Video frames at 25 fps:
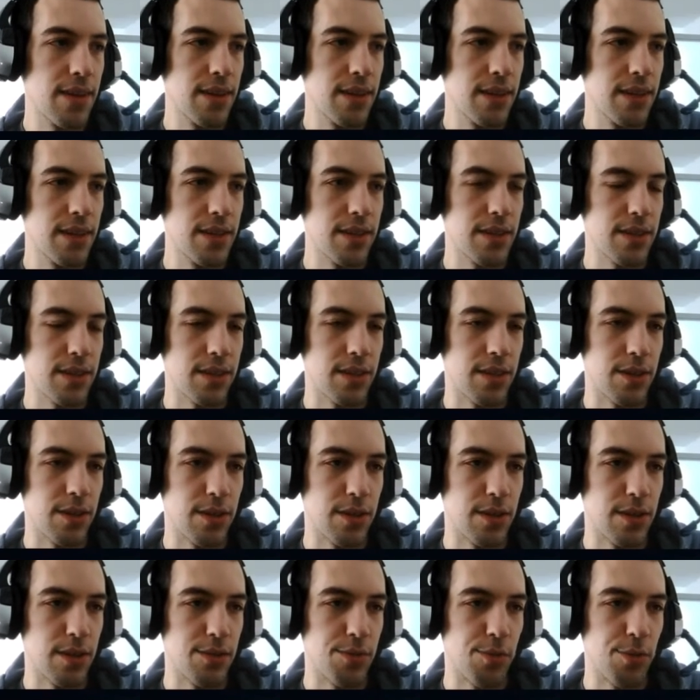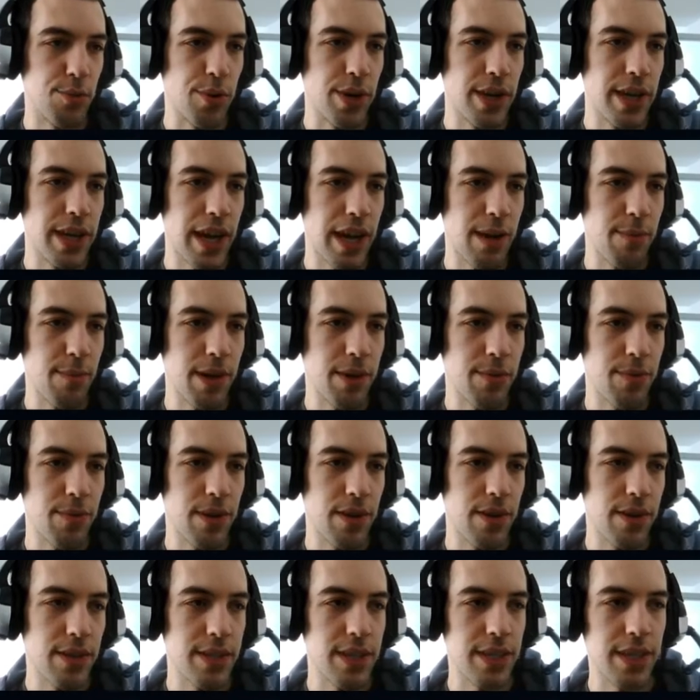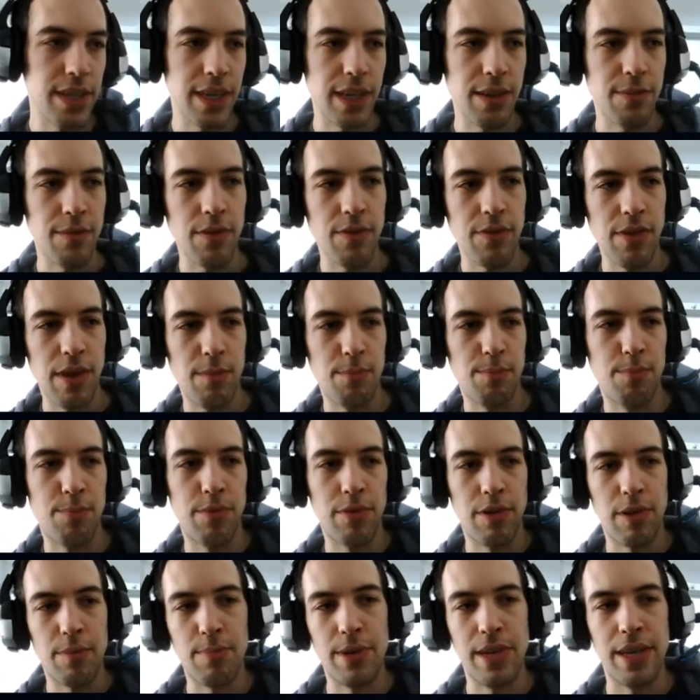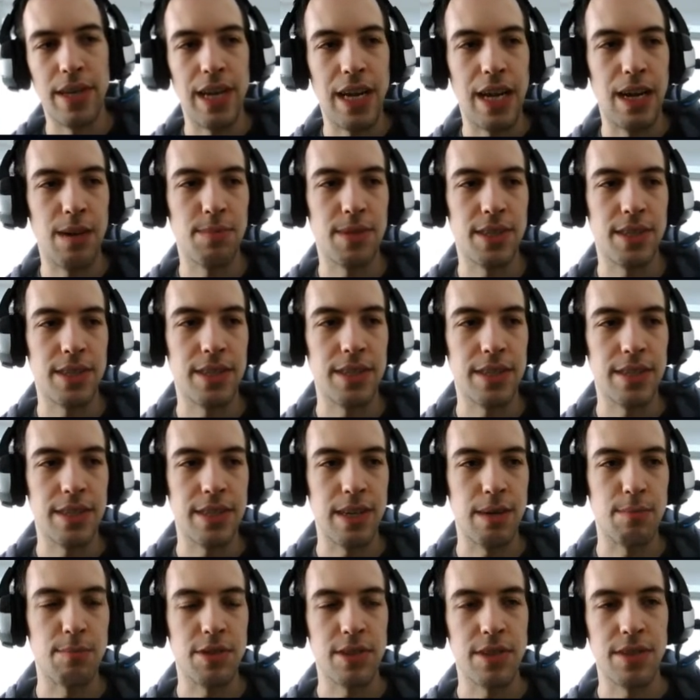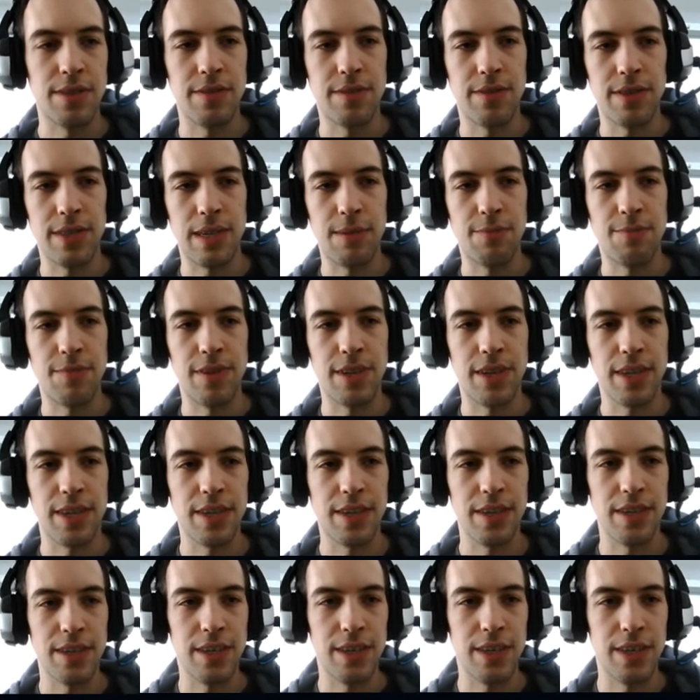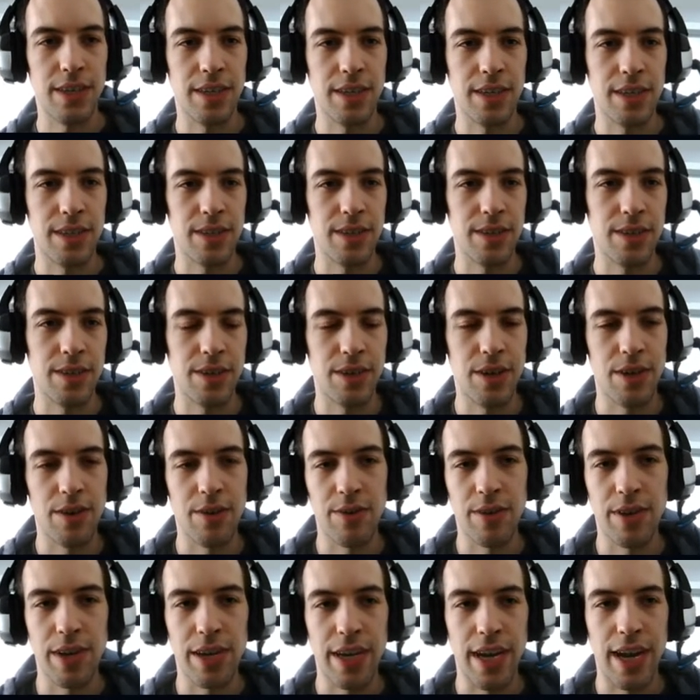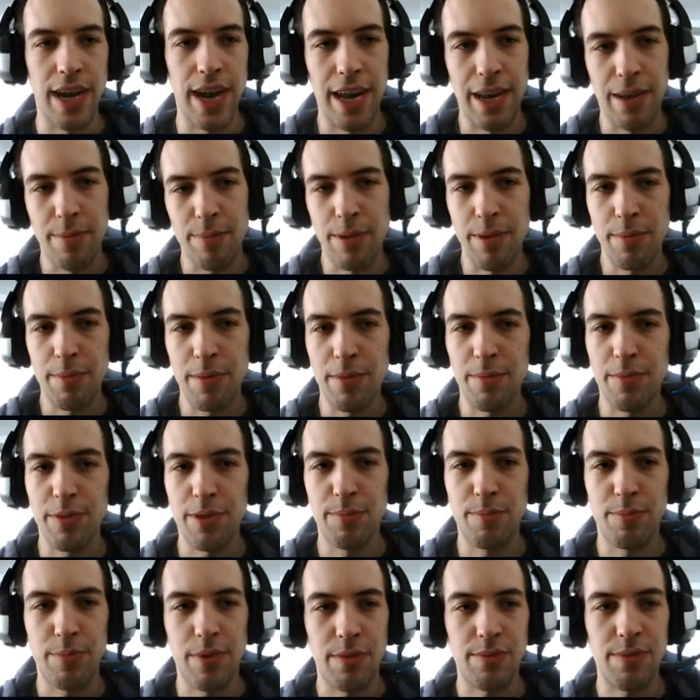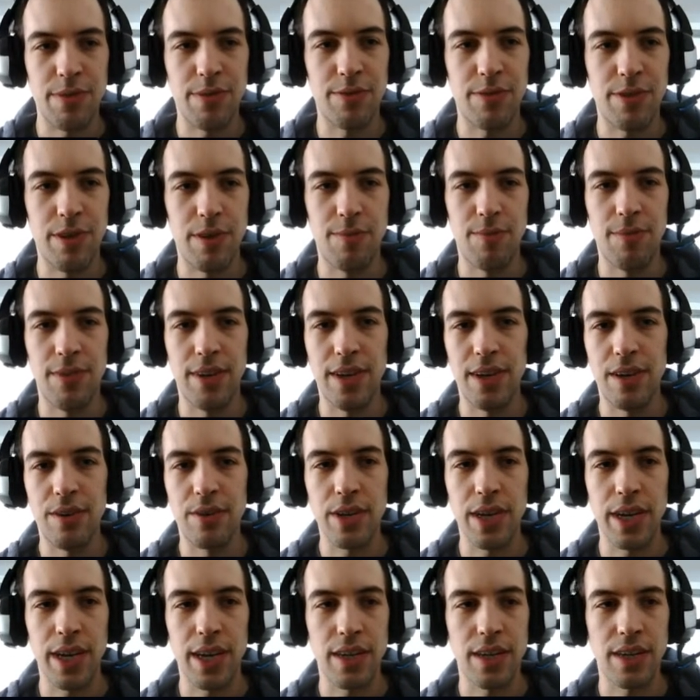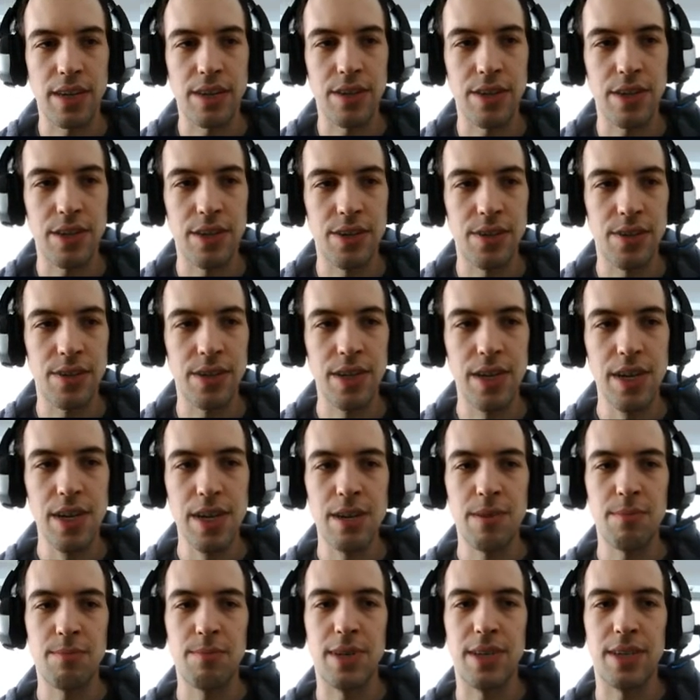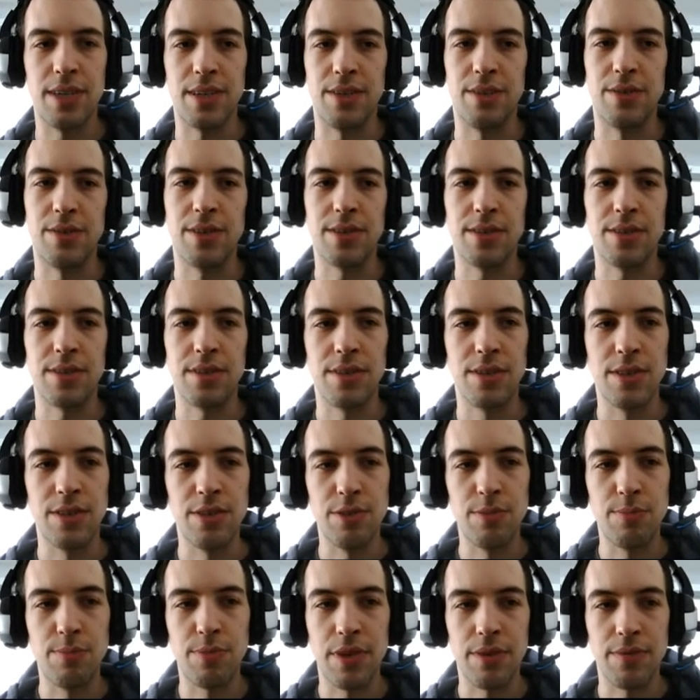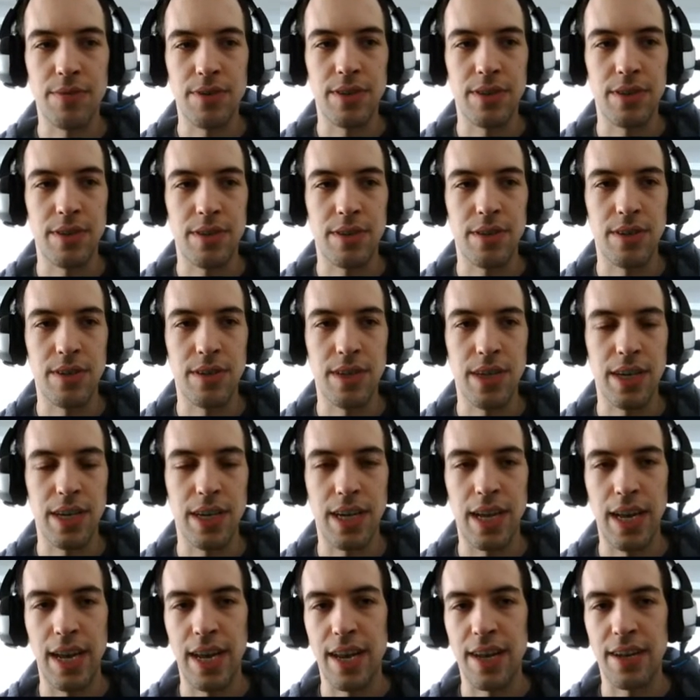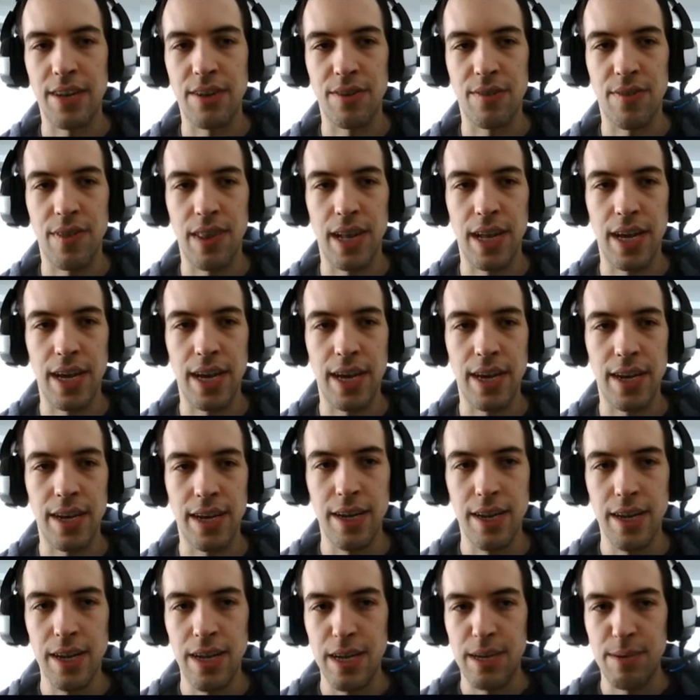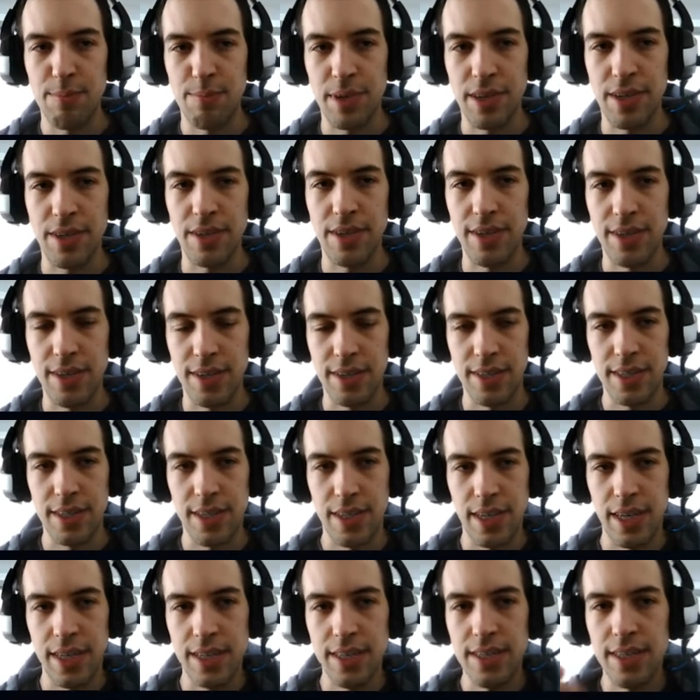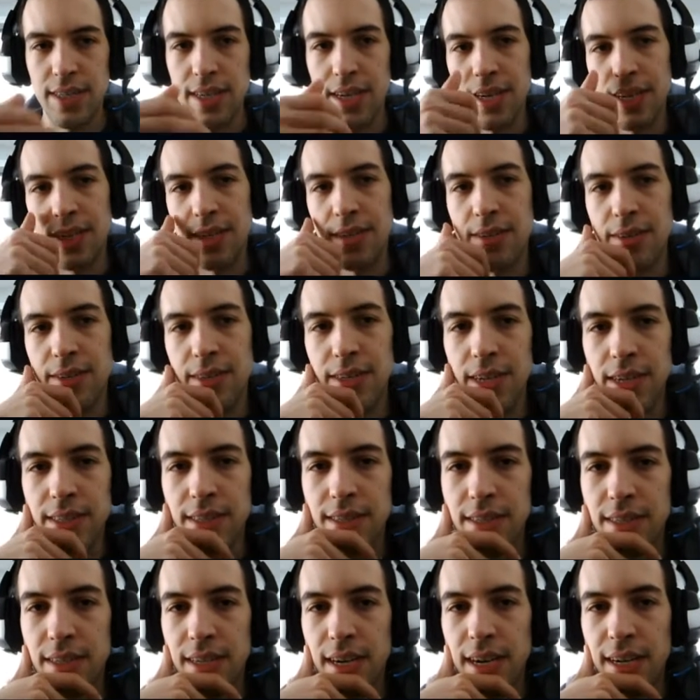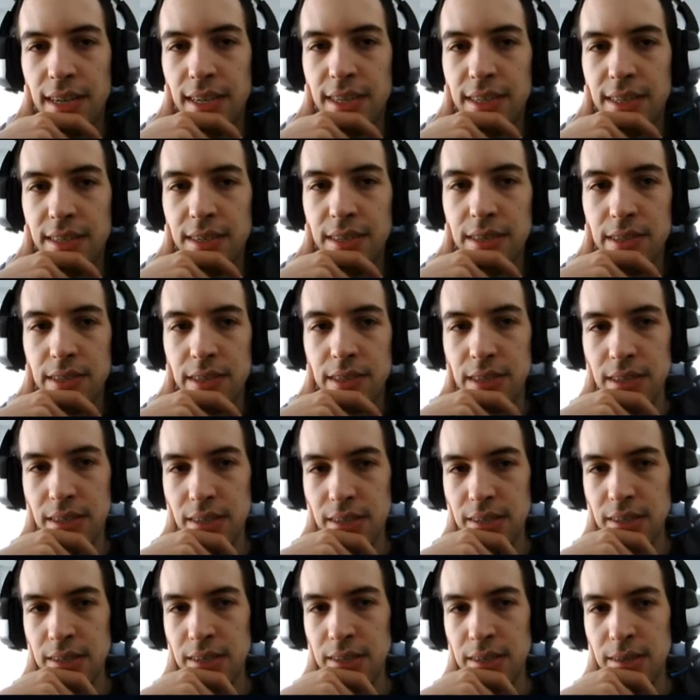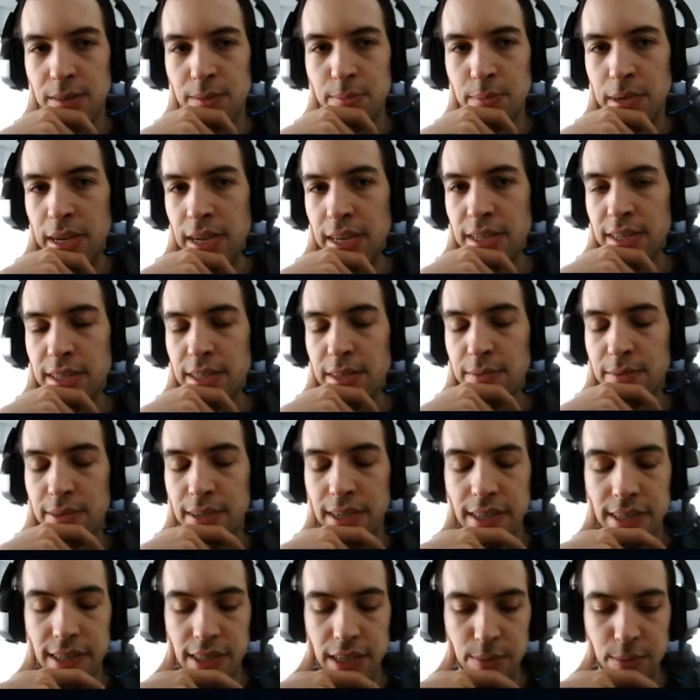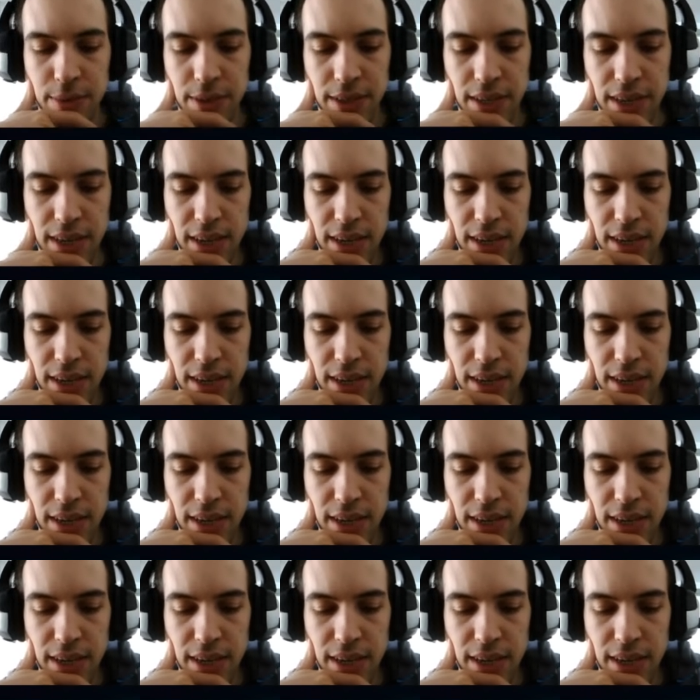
So renaming those and giving them proper names is something not only other people would profit from then looking at your code, but also you profit on later down the line. Because let's say you just started your PhD, for example.